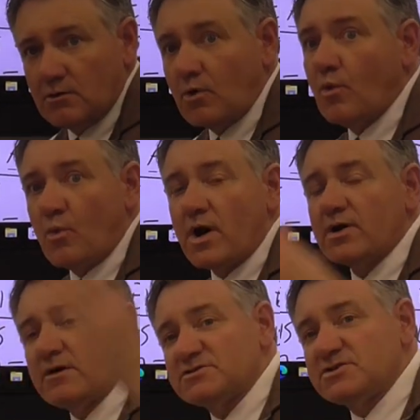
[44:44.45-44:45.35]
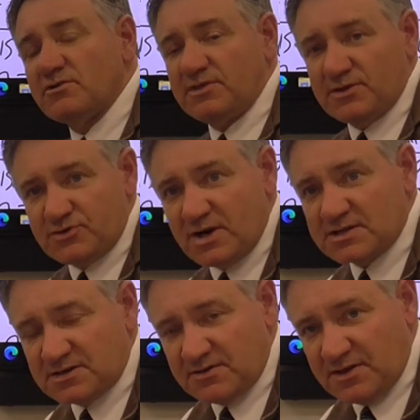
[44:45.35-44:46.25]
Well, one, I was showing the
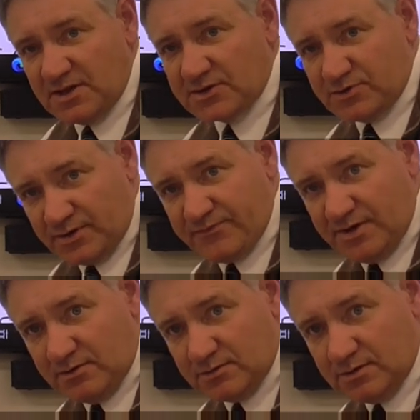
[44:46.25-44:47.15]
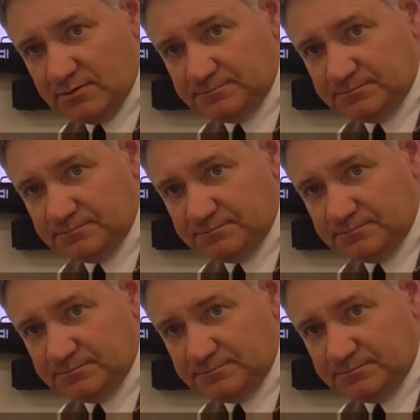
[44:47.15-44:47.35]
direction of the electric field.